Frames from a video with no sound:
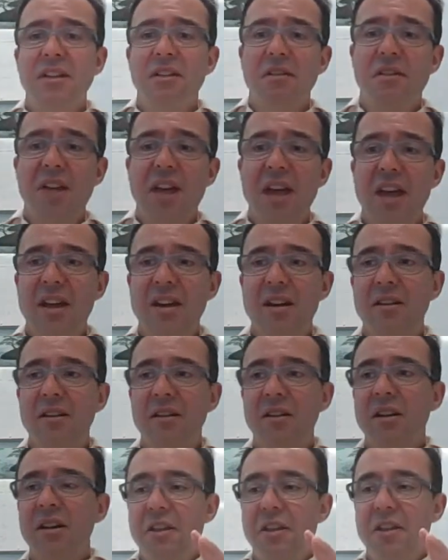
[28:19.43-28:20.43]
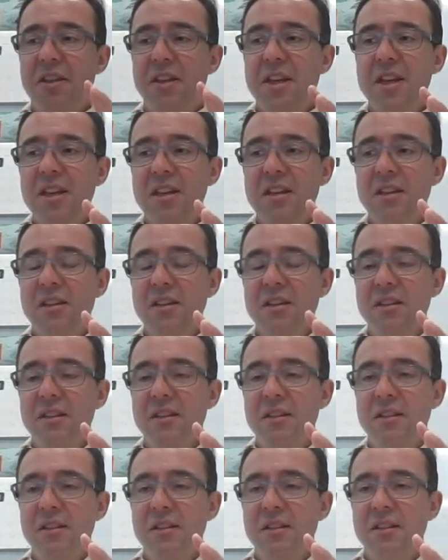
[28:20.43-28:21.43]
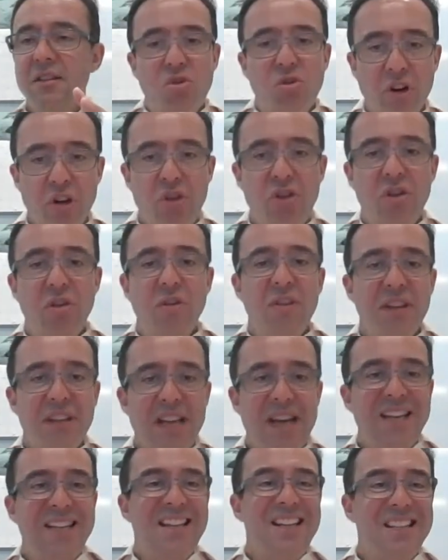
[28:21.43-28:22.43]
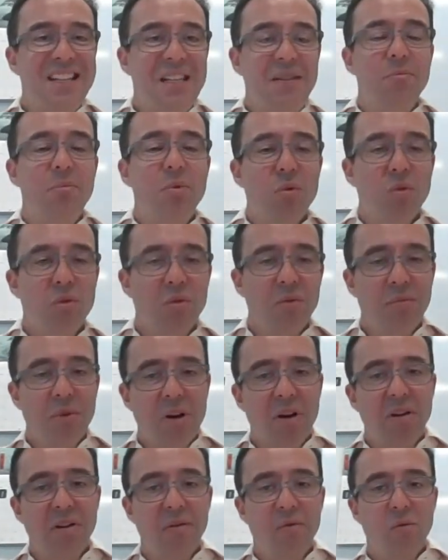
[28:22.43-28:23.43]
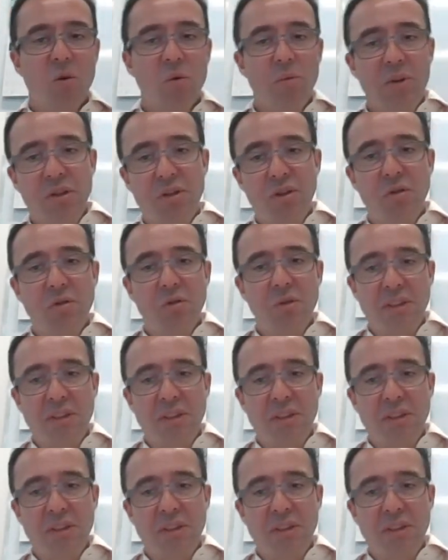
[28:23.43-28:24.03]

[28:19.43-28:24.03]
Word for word: then the structure of the debt is an important part of what we do,